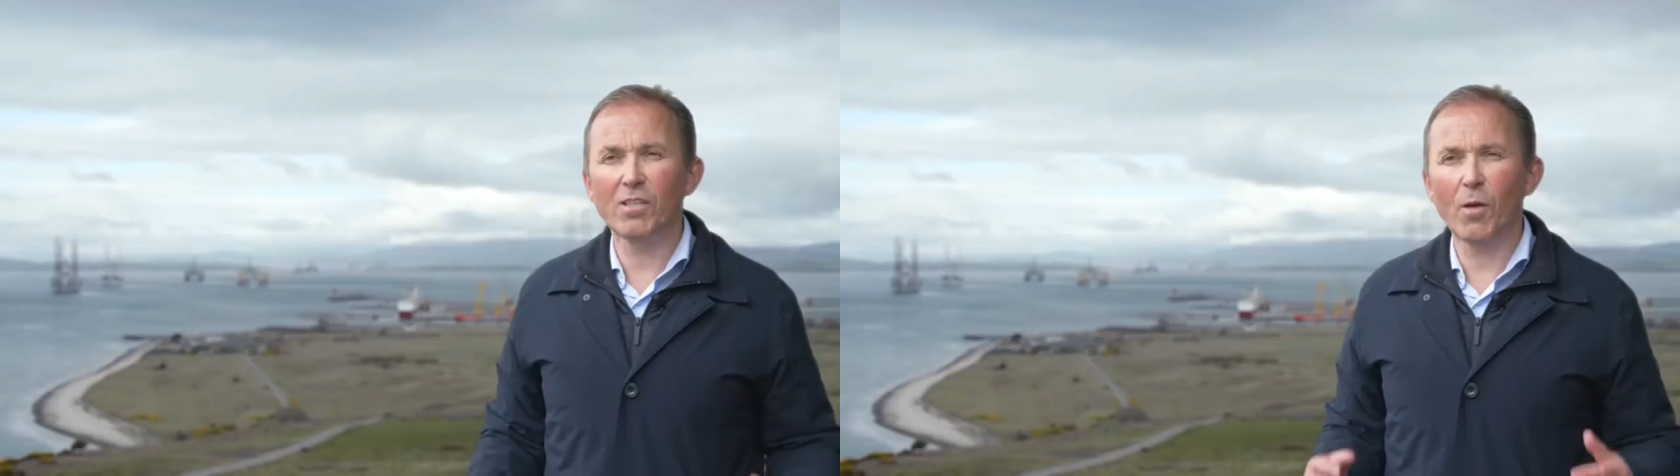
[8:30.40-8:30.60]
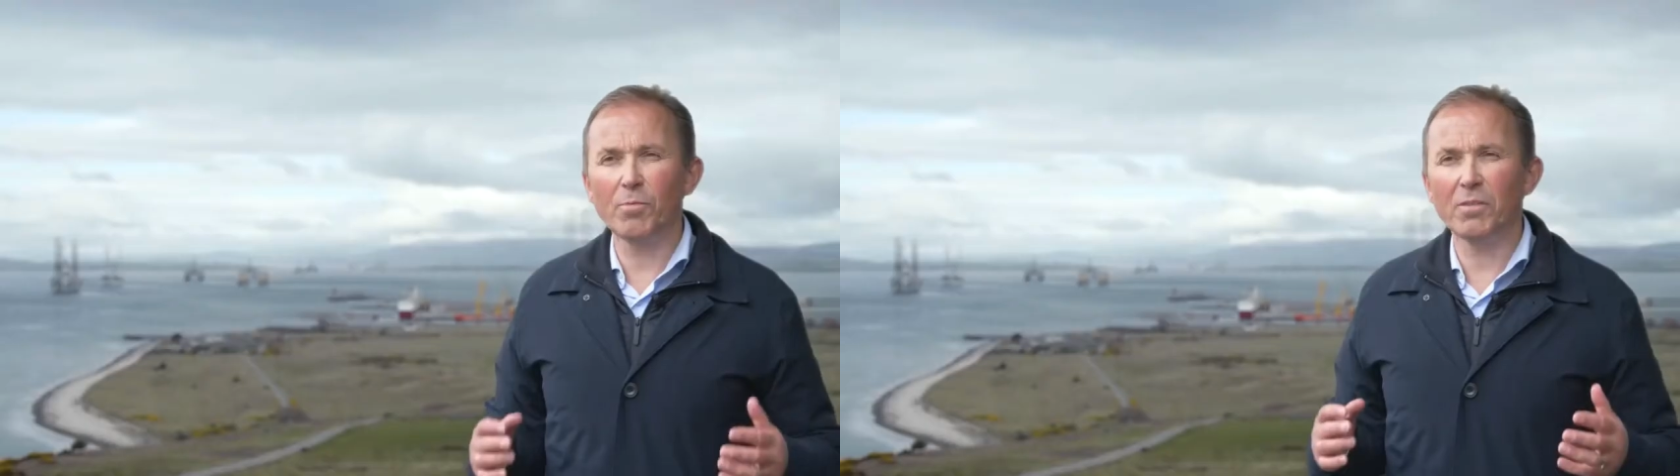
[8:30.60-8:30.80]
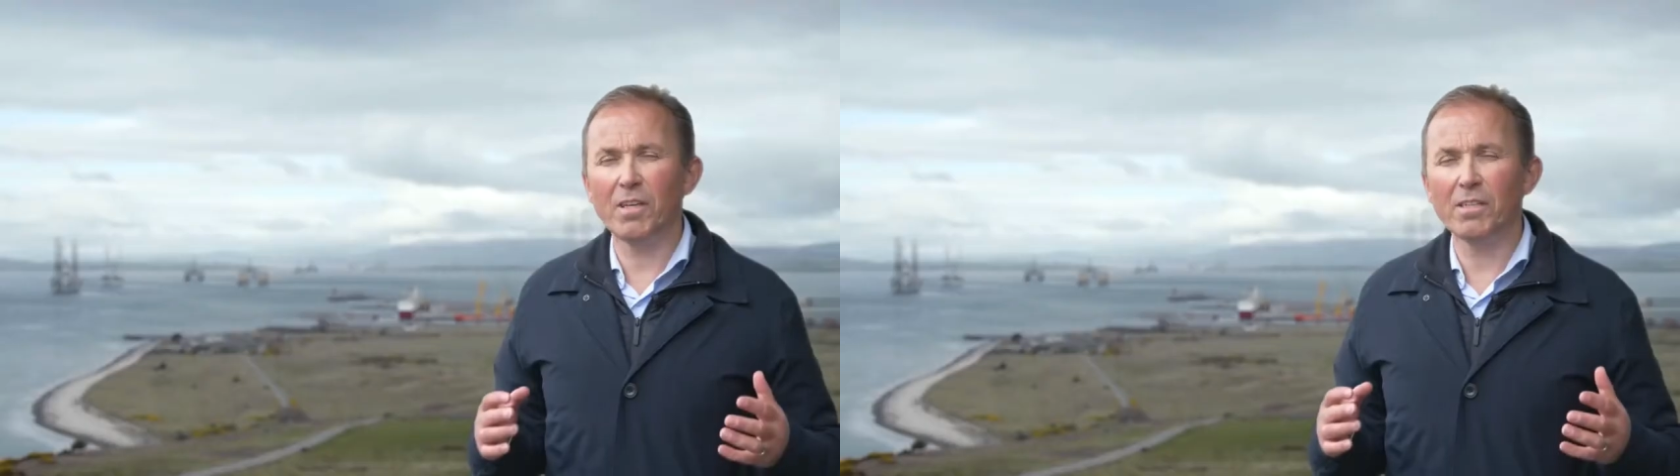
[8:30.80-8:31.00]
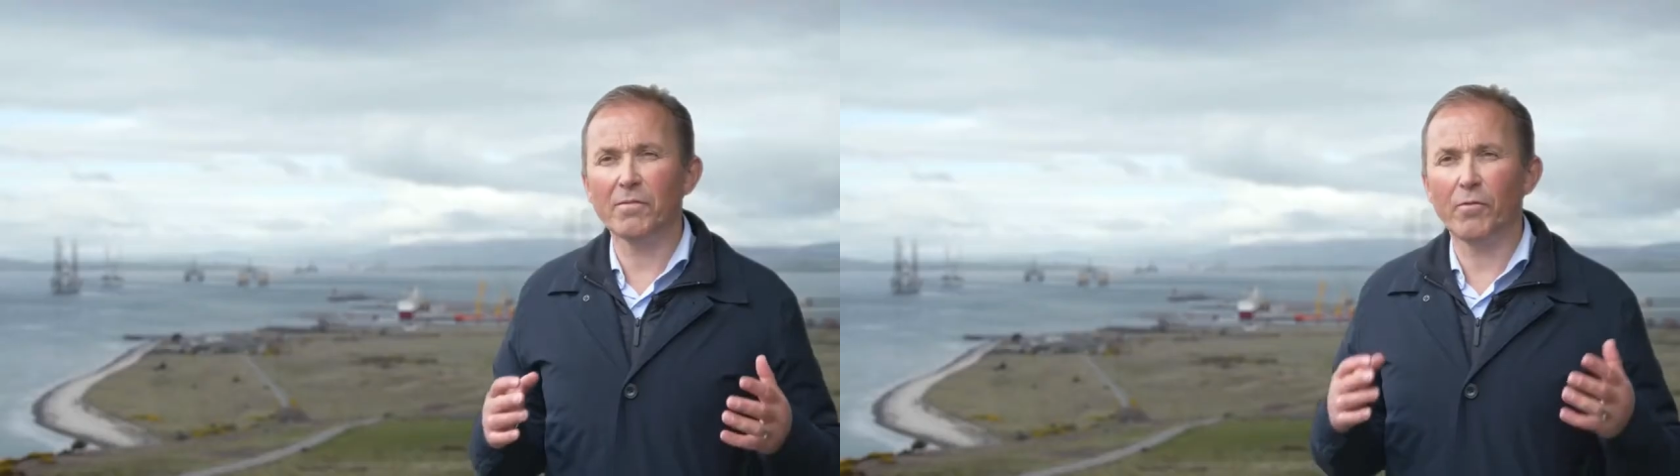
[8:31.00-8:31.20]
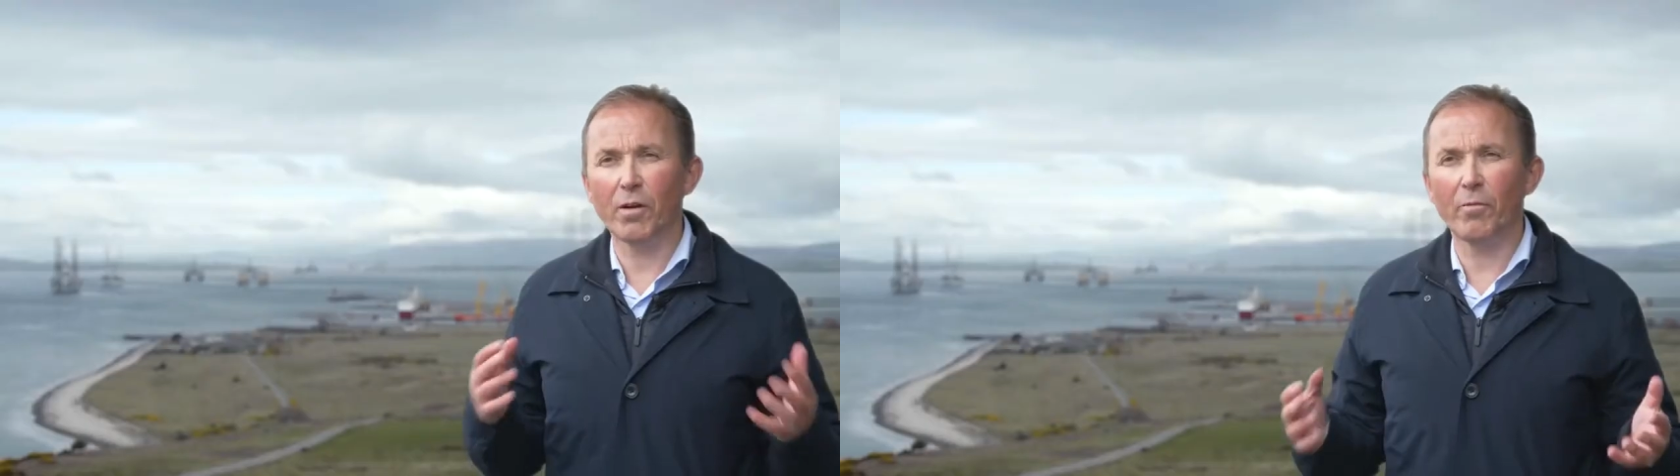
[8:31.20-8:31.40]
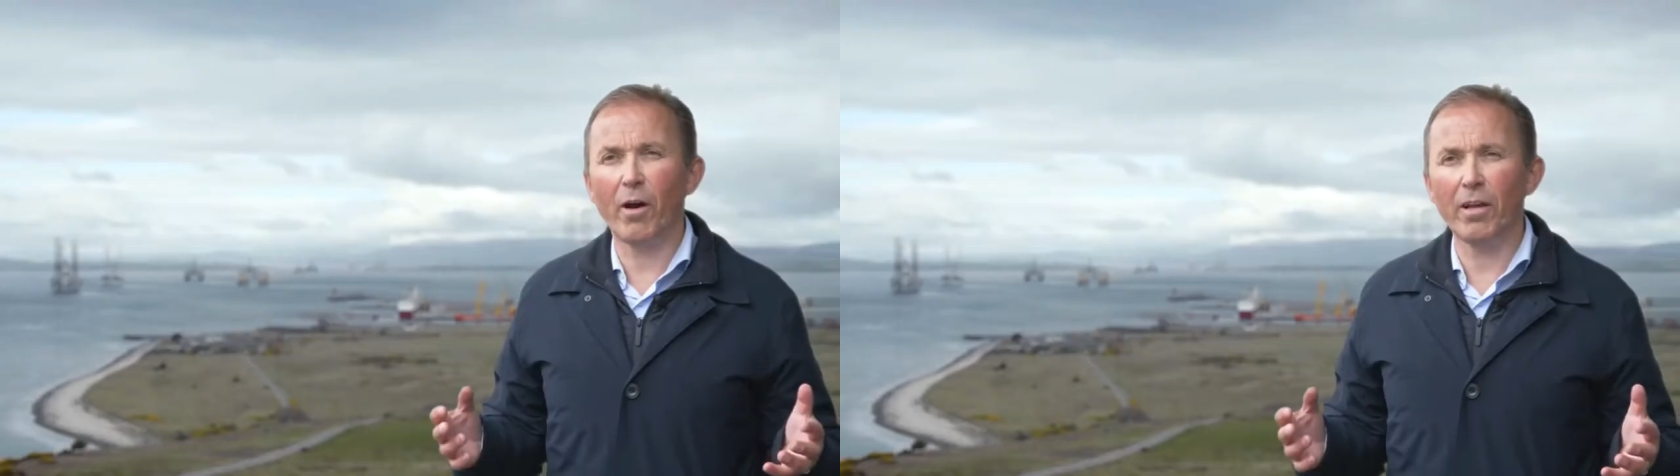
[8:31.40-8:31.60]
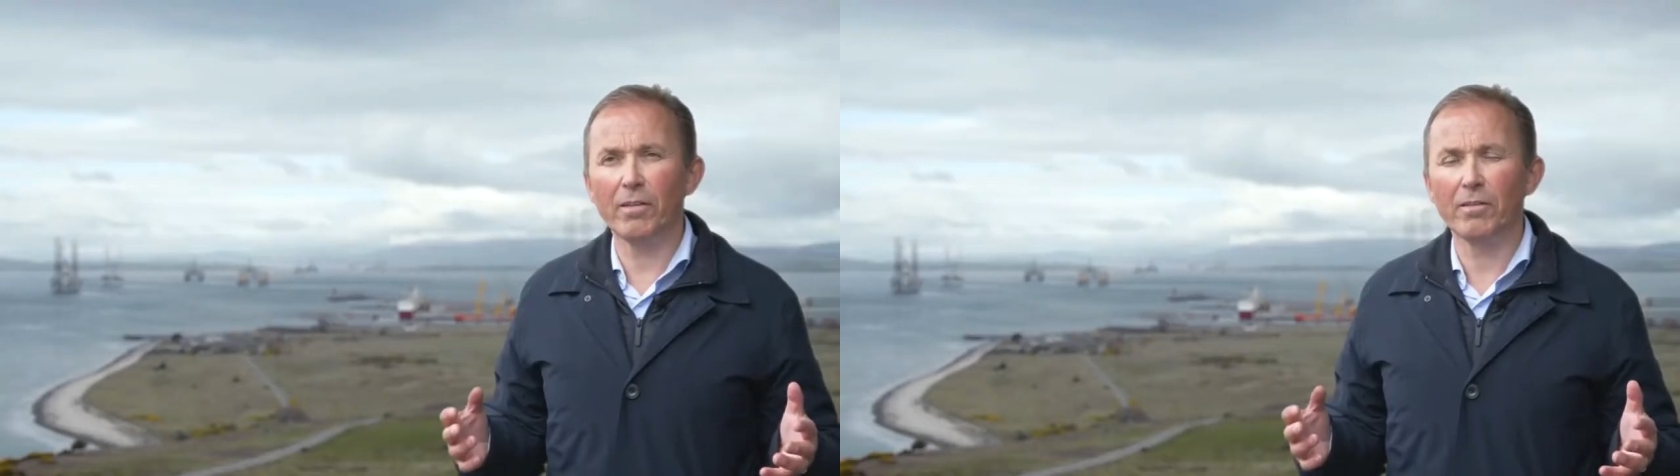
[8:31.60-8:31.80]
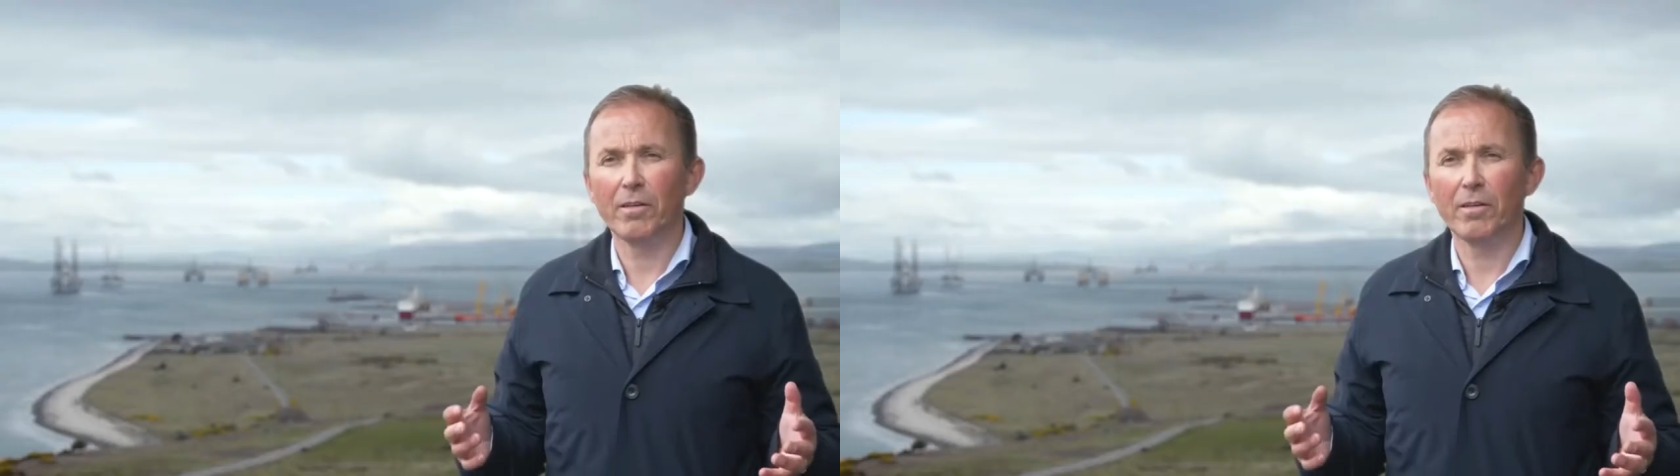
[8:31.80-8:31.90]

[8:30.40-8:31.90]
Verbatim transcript: subsidies for a while,